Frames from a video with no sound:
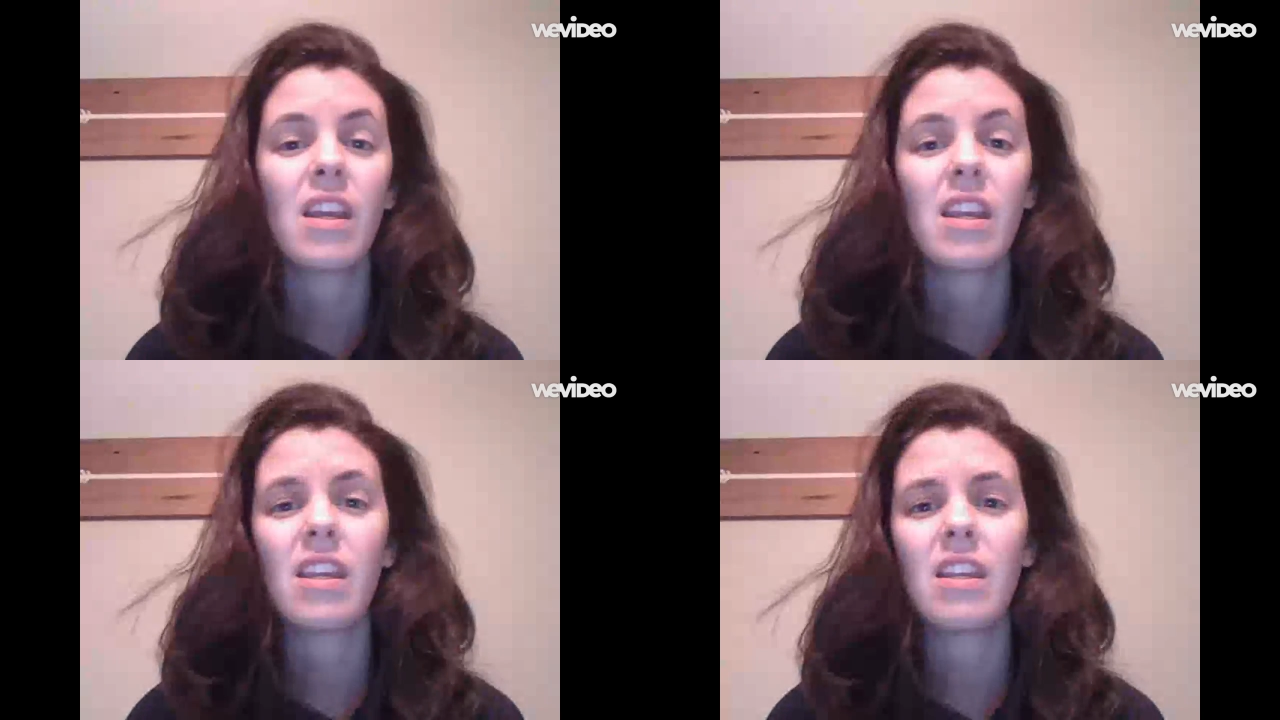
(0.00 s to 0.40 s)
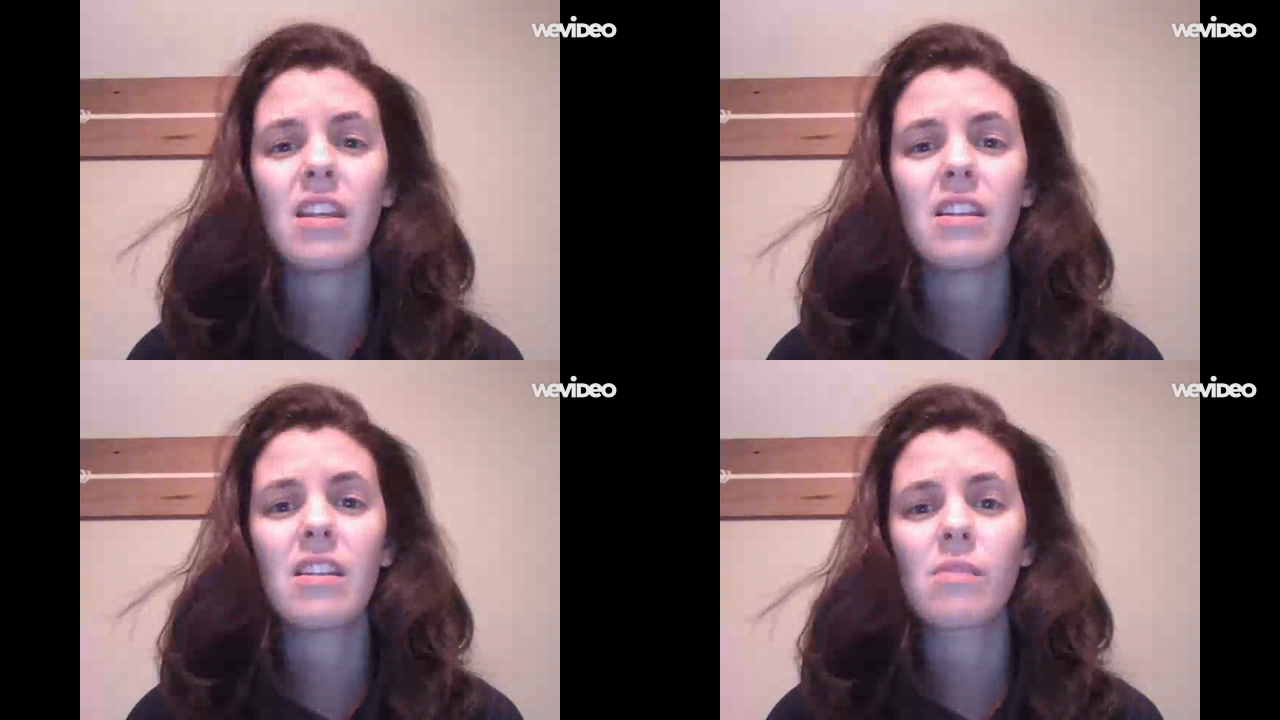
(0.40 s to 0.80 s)

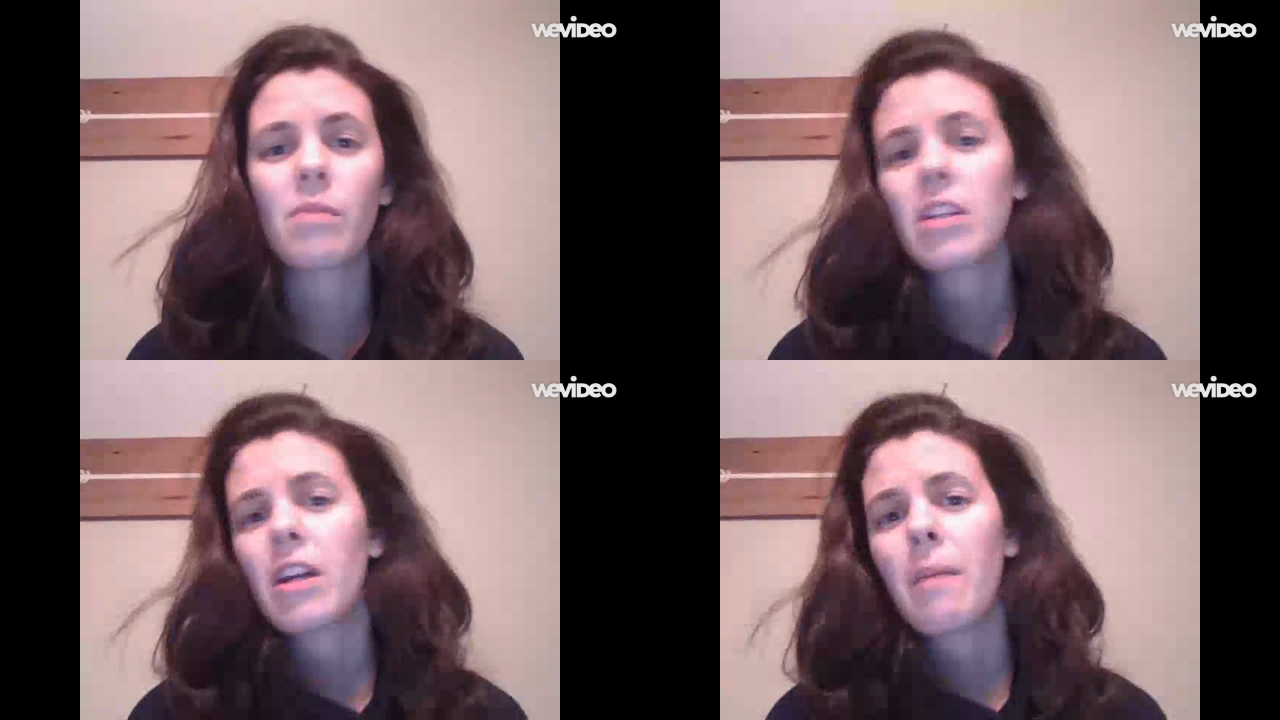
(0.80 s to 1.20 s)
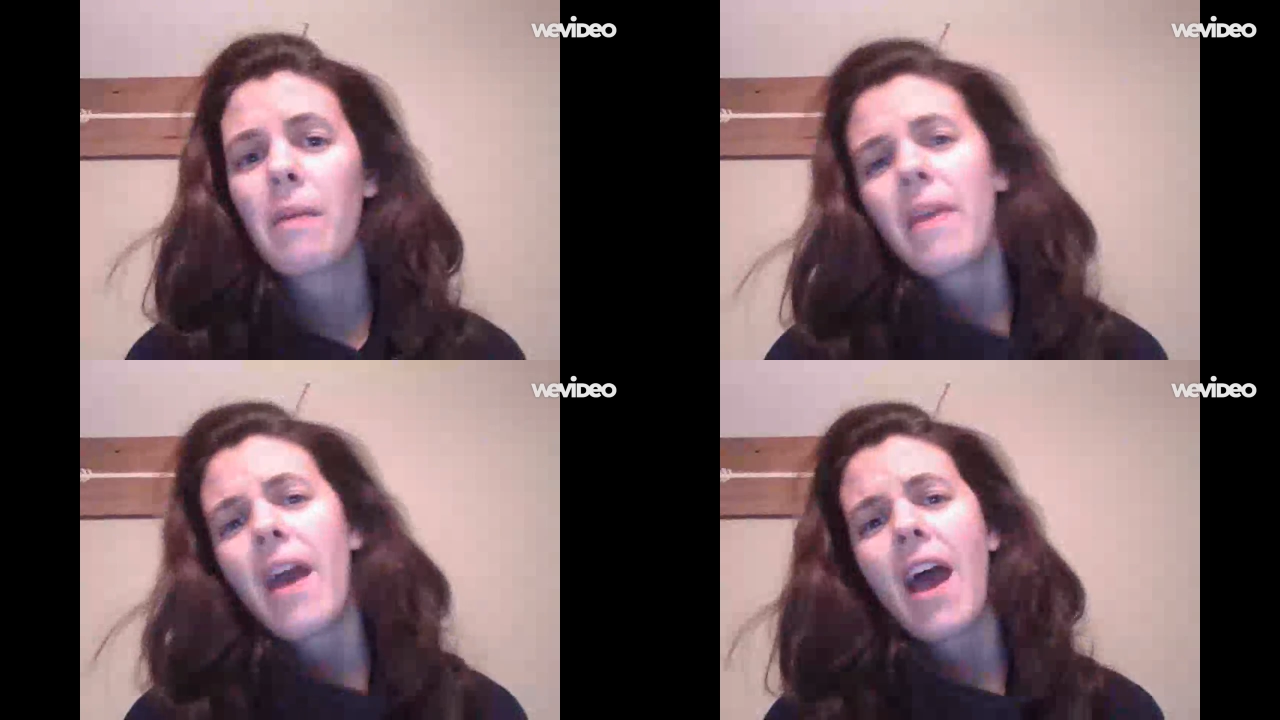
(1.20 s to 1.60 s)
he doesn't want to talk
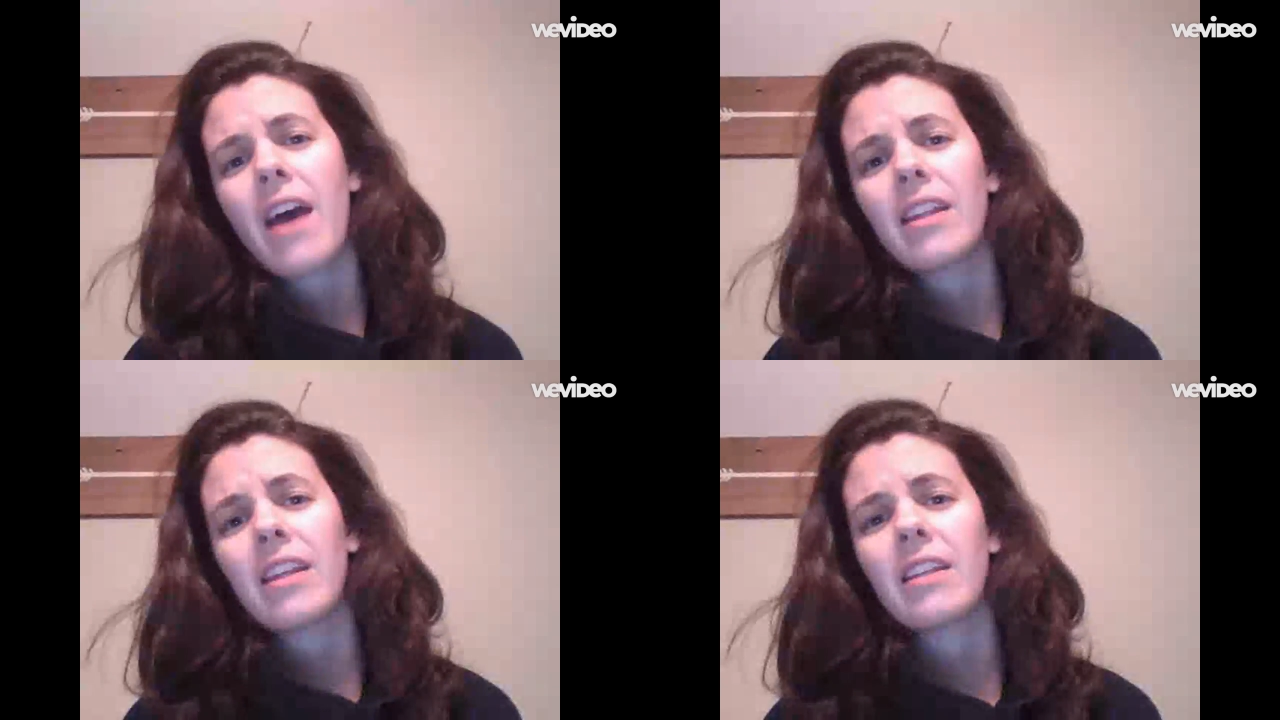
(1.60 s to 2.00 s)
about that,